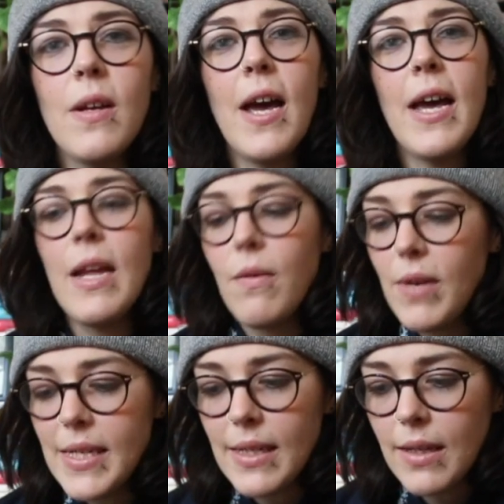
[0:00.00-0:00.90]
I
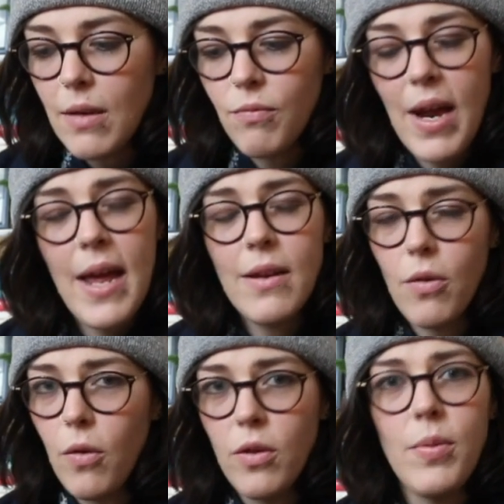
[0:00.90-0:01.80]
recently read
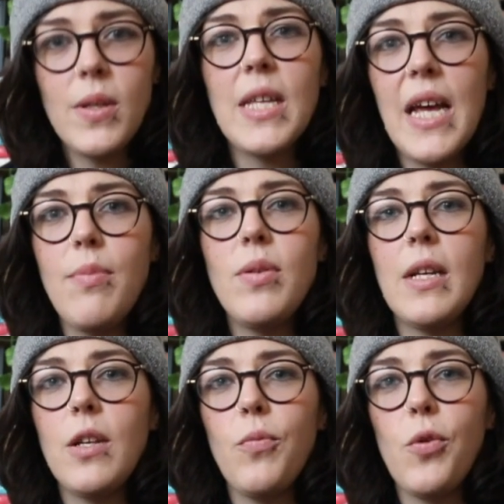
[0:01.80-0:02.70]
all the books that I
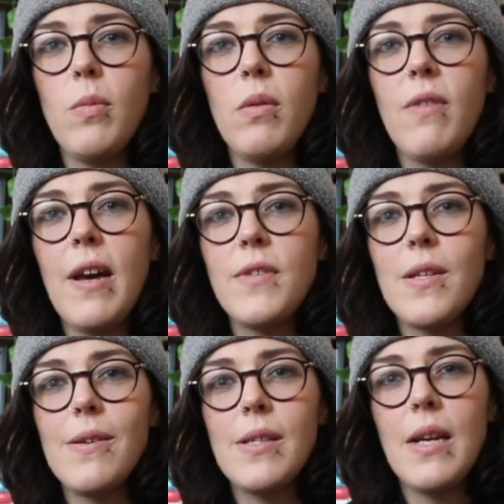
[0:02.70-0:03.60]
predicted were going to be five
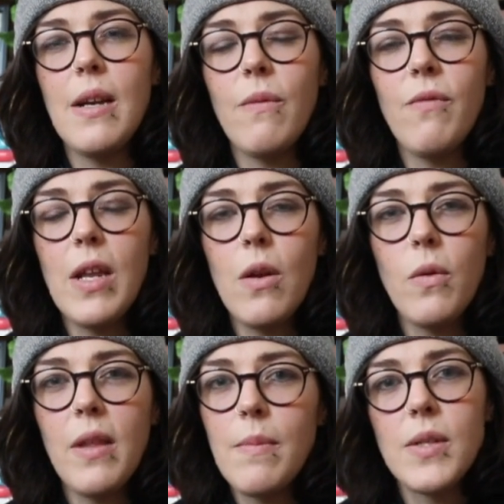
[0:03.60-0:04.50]
stars and I did a video
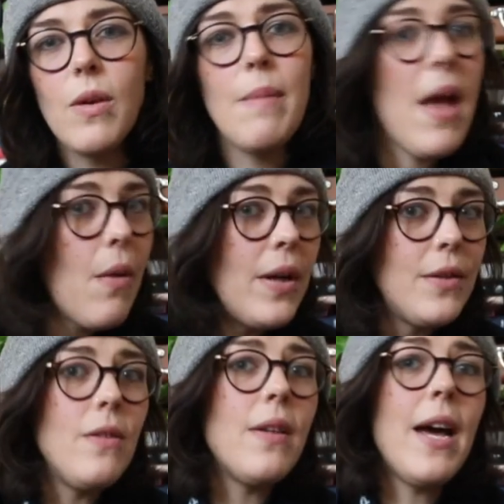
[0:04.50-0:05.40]
of them, so I may well
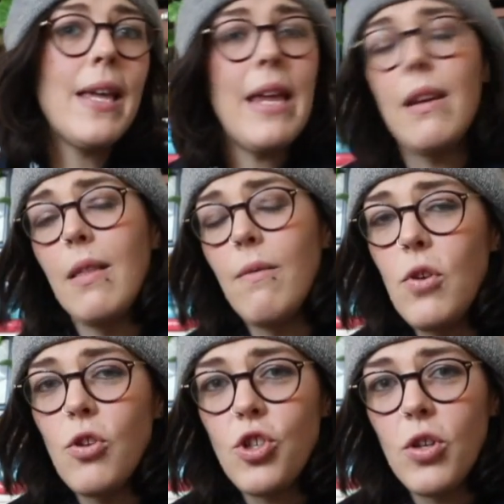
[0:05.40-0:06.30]
do that again in the
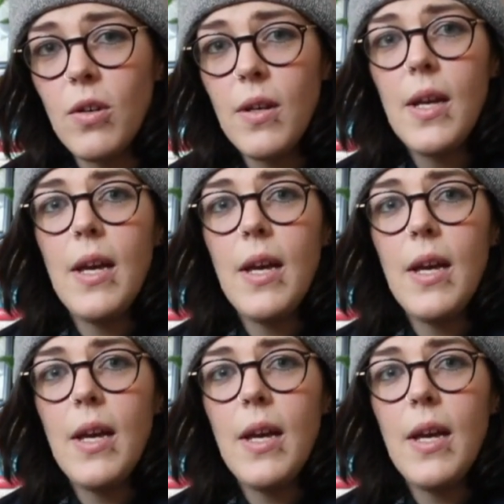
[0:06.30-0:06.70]
future.